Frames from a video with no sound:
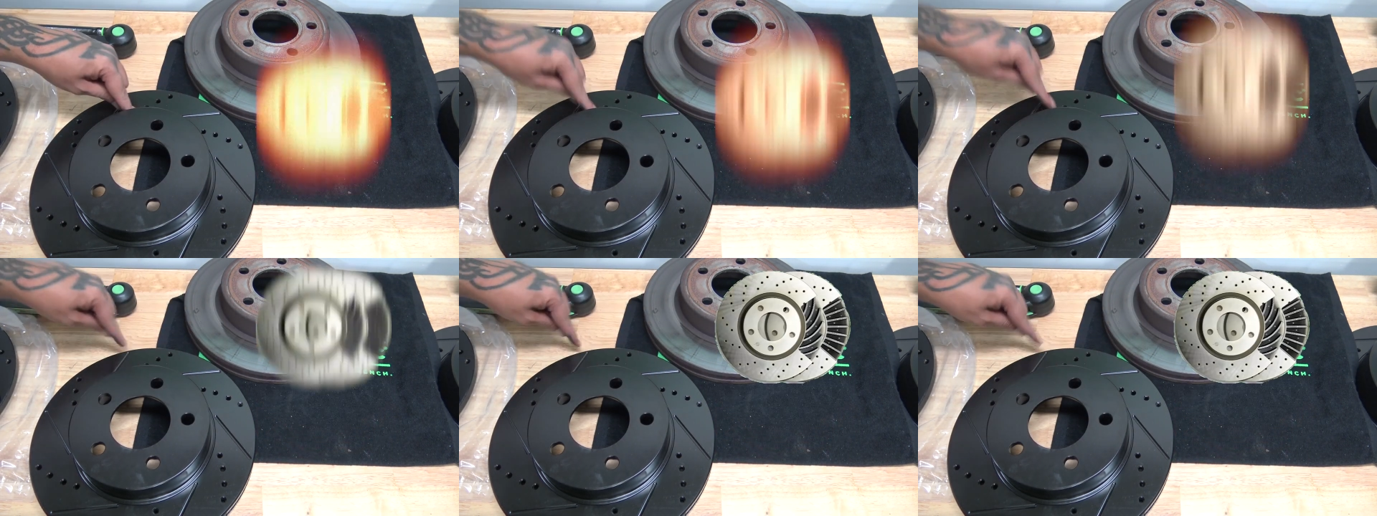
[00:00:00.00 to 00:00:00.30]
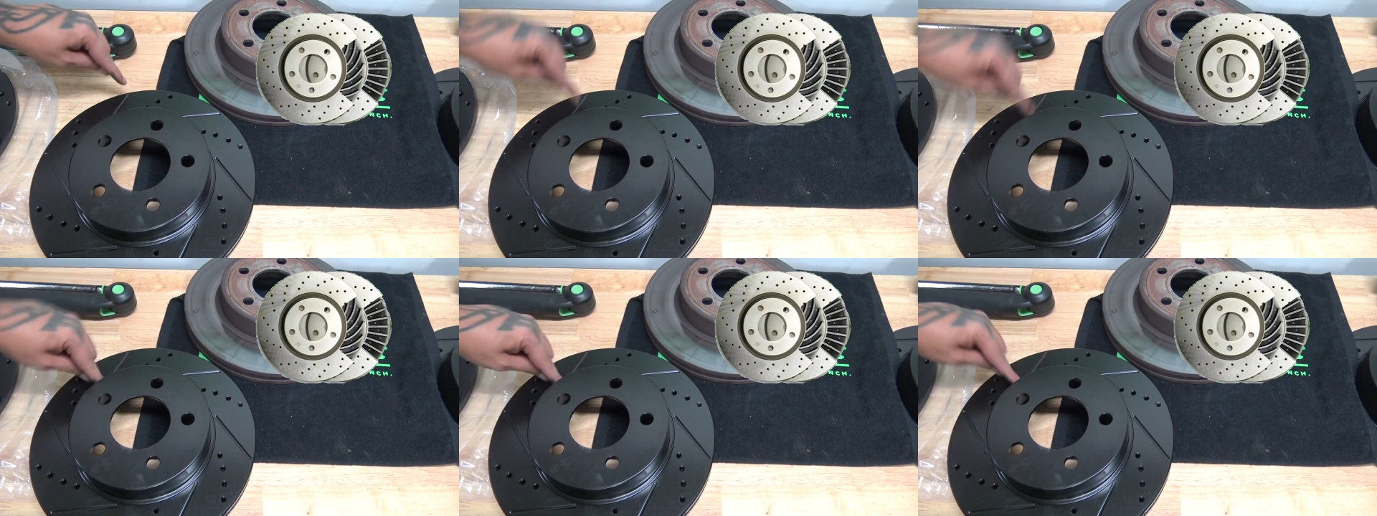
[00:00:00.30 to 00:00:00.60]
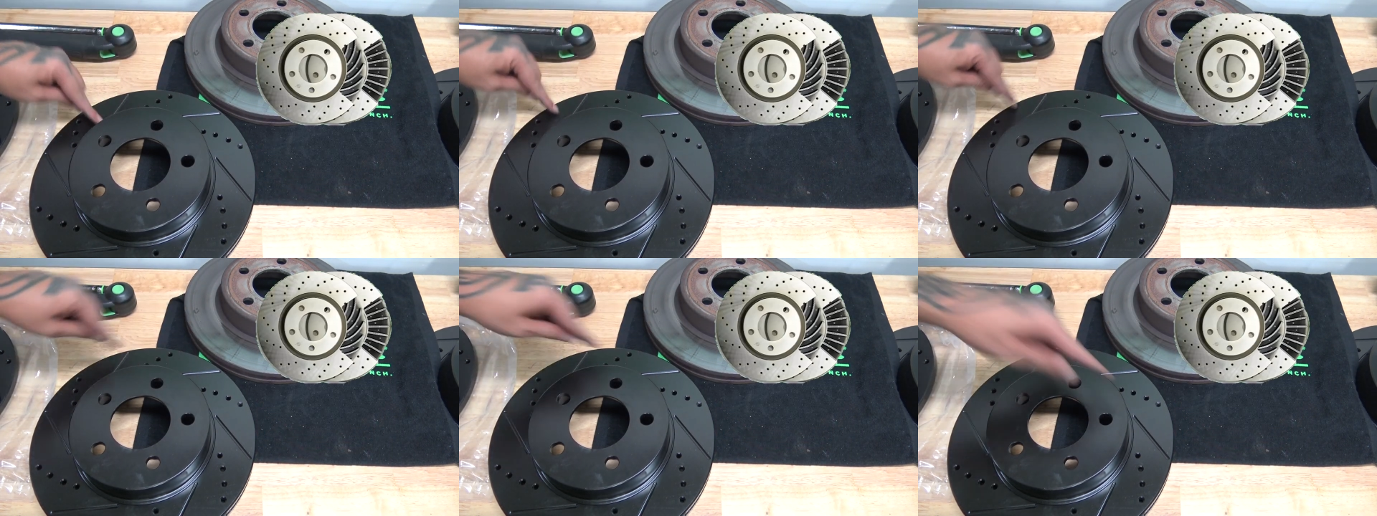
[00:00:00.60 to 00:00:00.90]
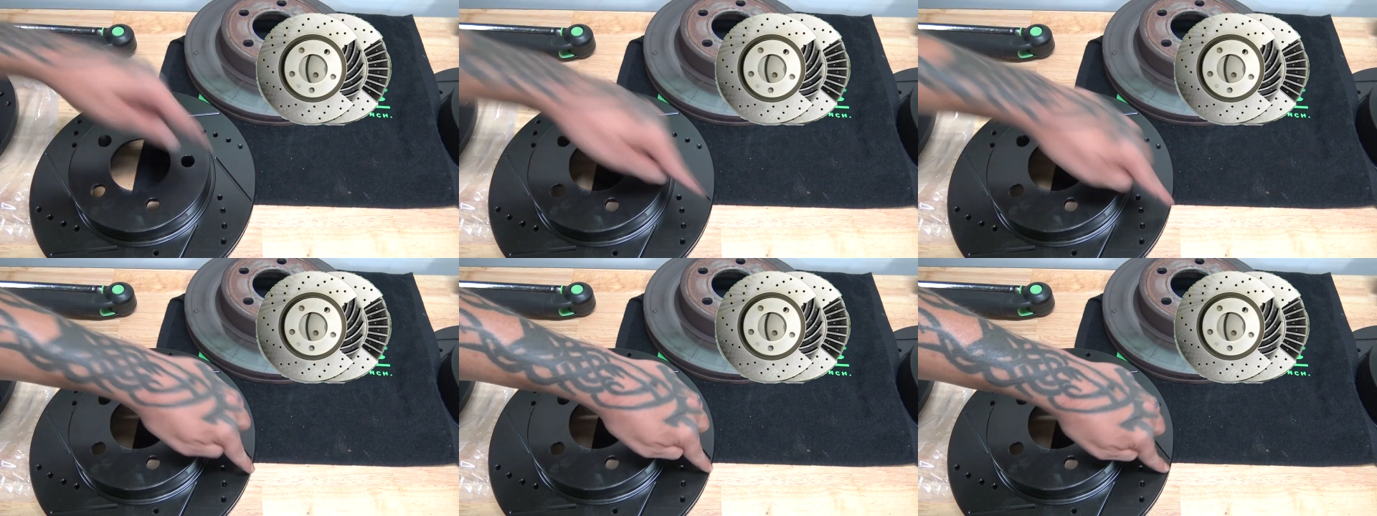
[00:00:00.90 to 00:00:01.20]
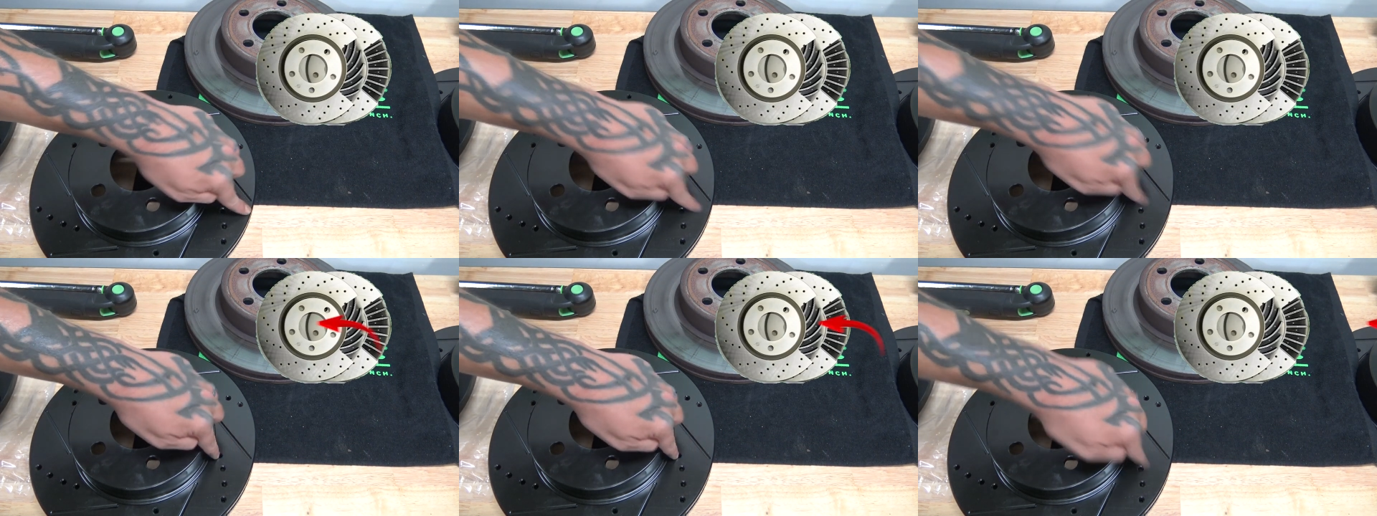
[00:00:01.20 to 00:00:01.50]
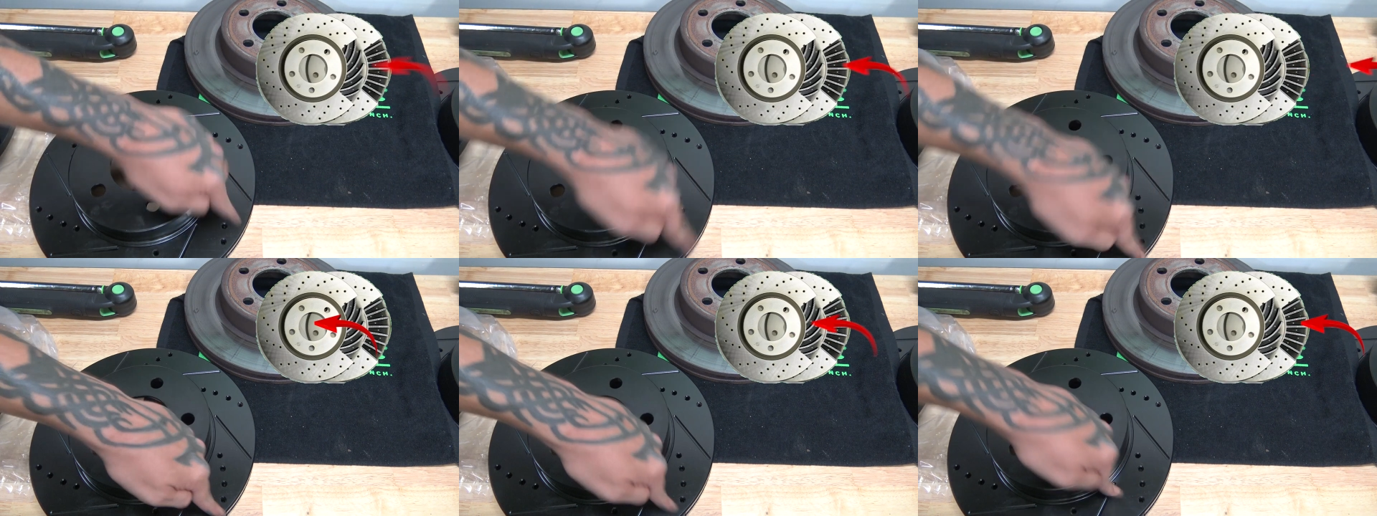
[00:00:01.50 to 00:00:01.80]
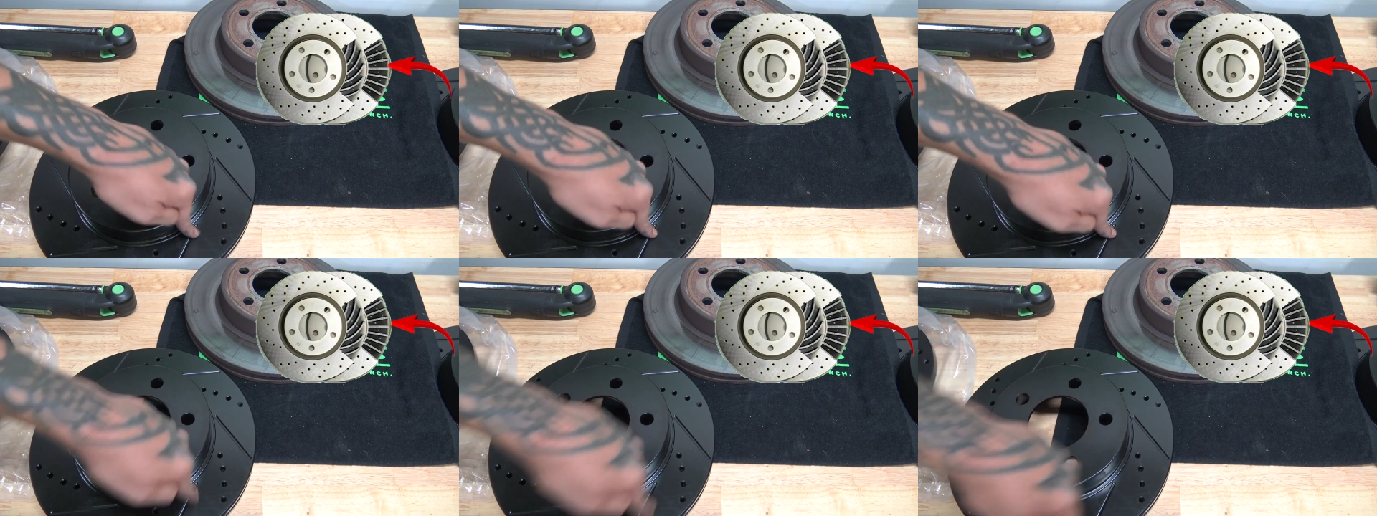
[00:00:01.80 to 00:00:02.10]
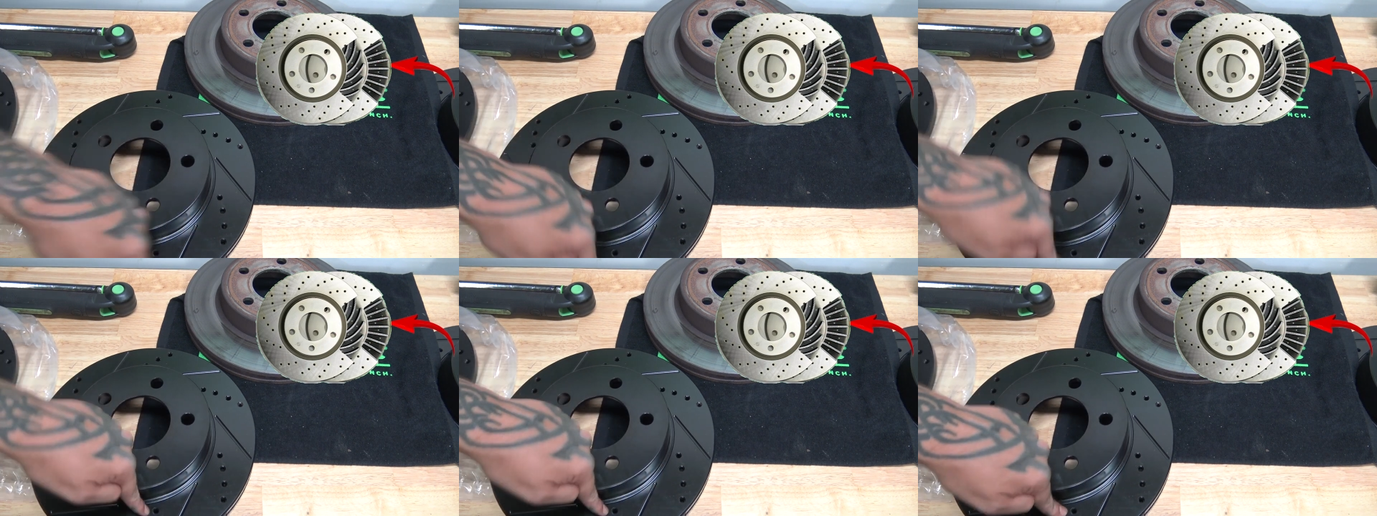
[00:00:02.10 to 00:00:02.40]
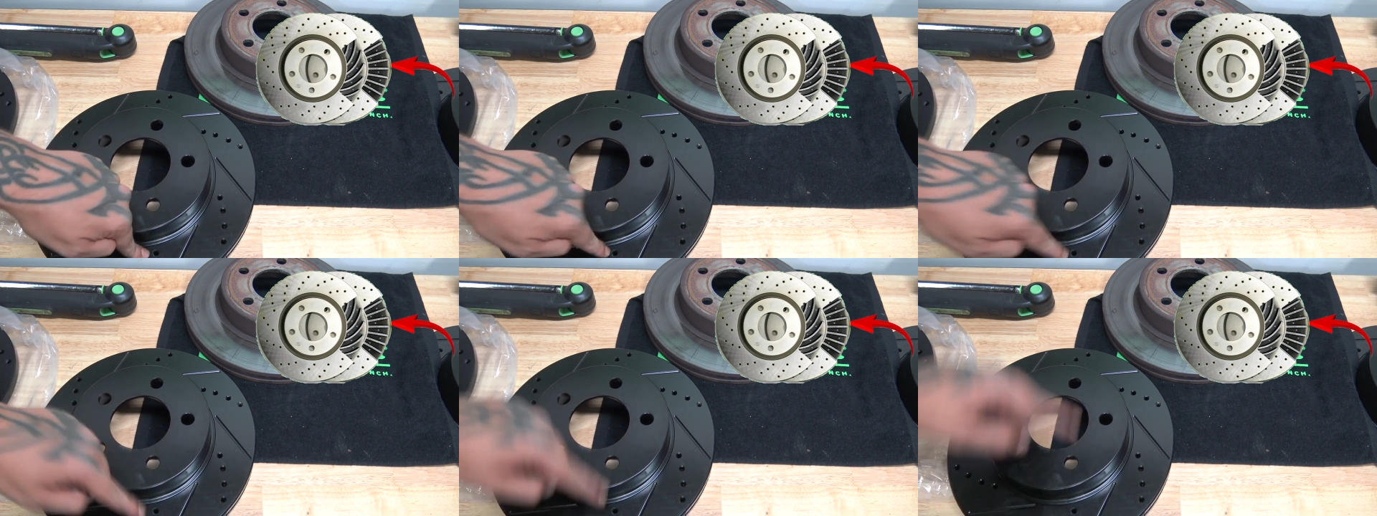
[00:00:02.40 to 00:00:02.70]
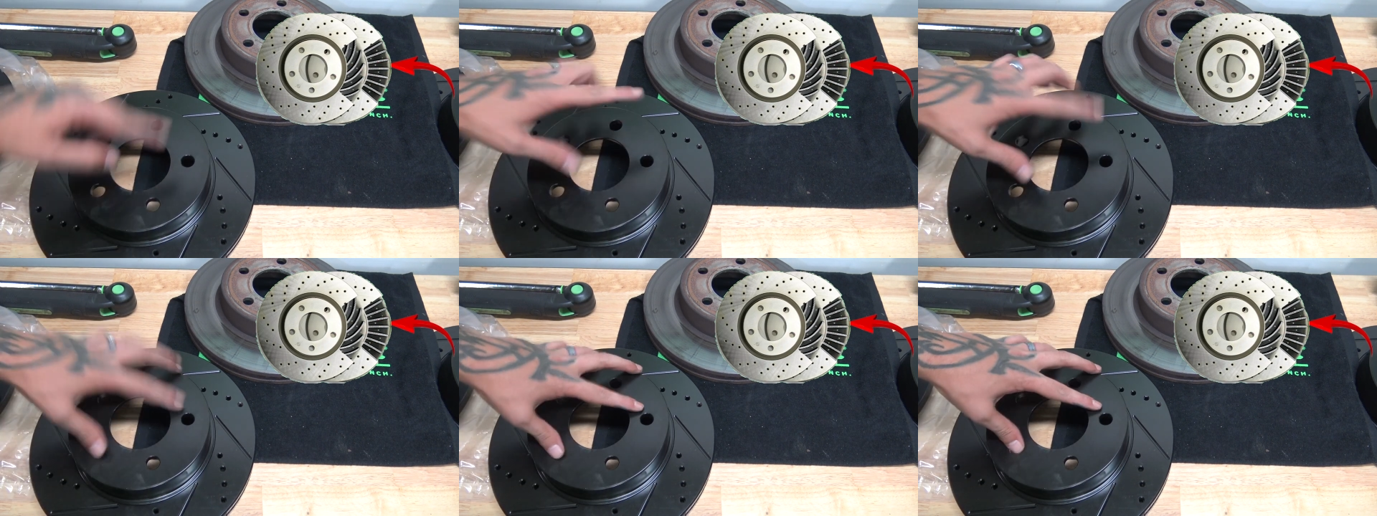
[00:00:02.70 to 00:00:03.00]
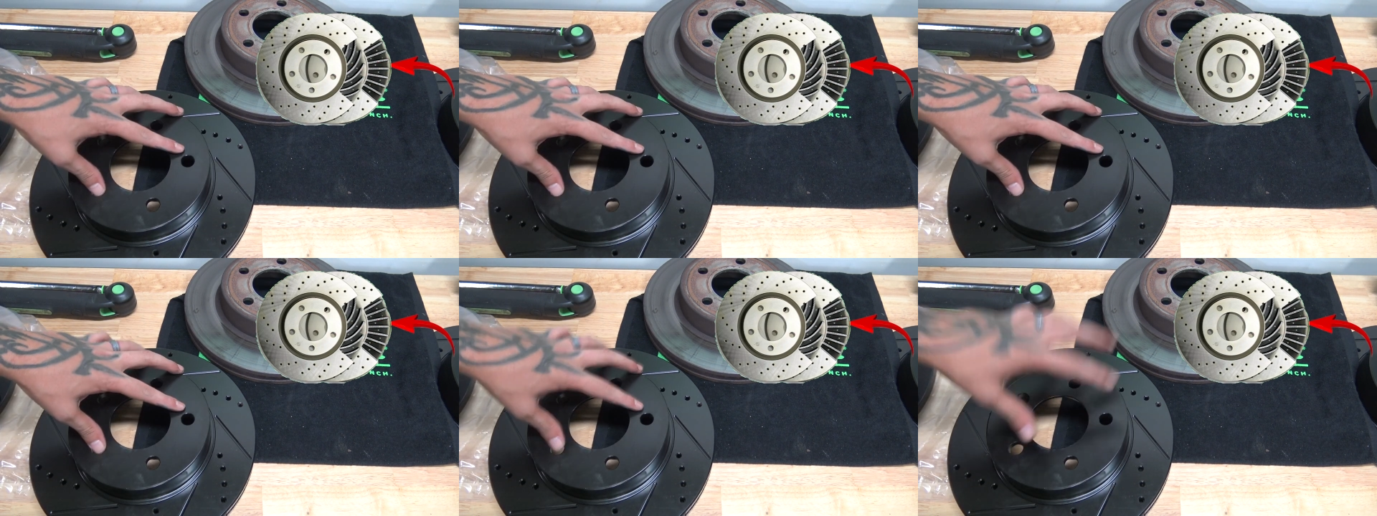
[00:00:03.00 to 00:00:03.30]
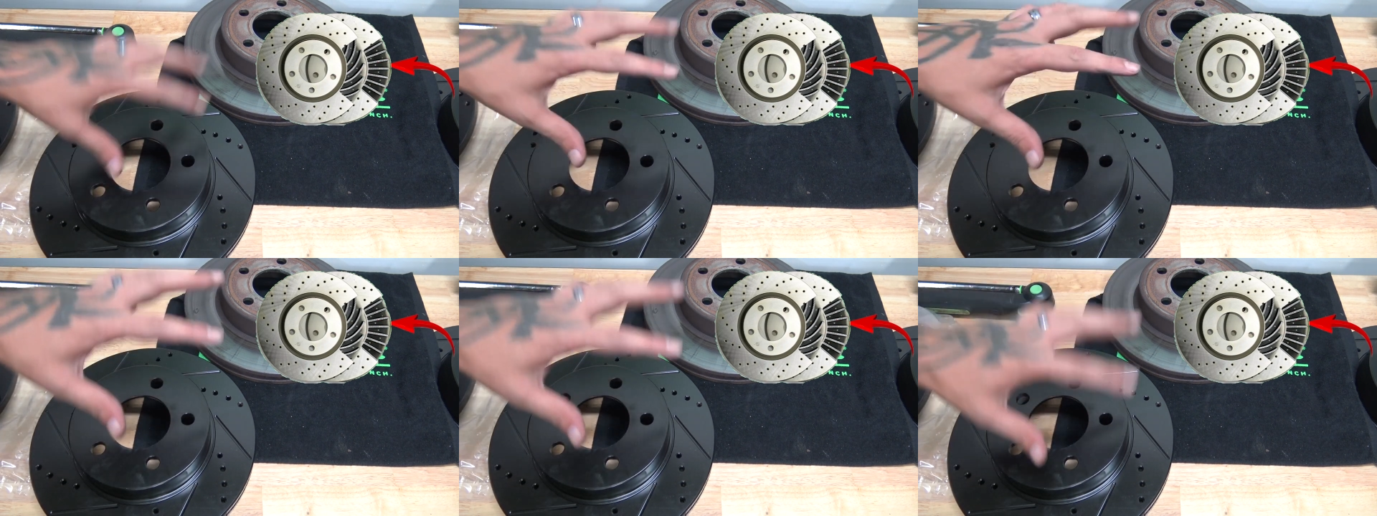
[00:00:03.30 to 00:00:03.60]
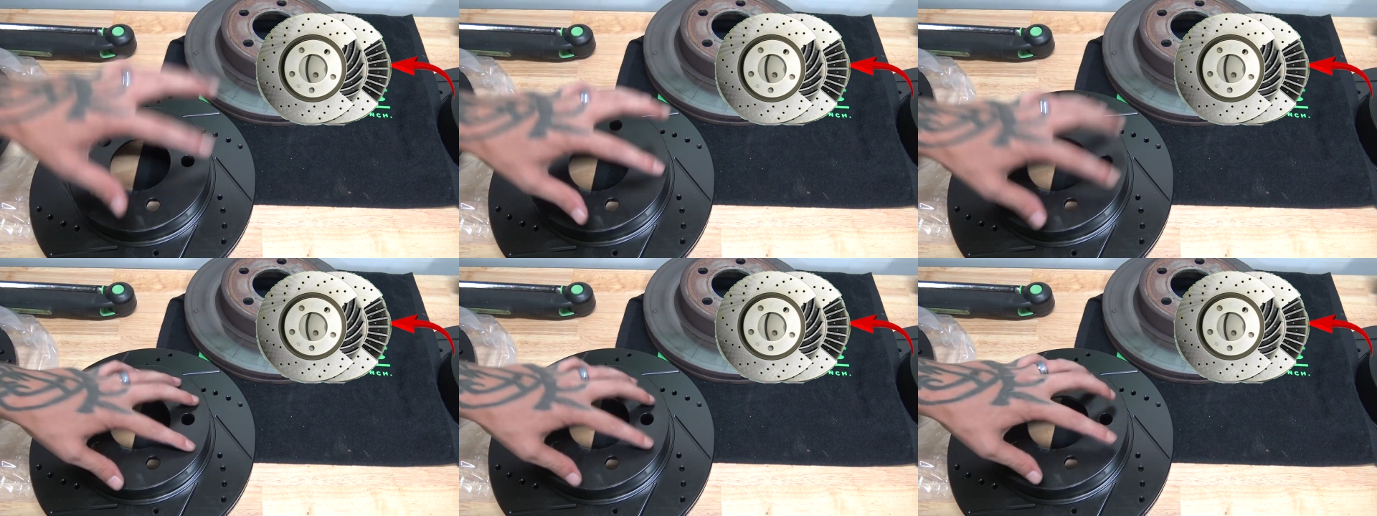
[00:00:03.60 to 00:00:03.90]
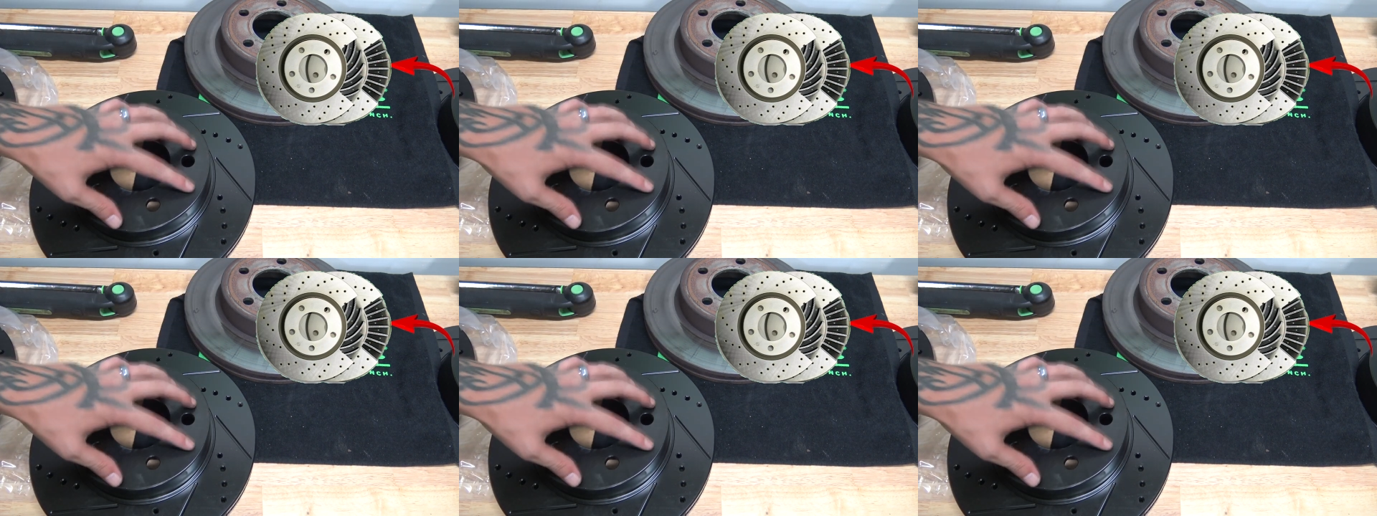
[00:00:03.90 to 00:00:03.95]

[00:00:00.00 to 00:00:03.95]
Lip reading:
(no speaker visible)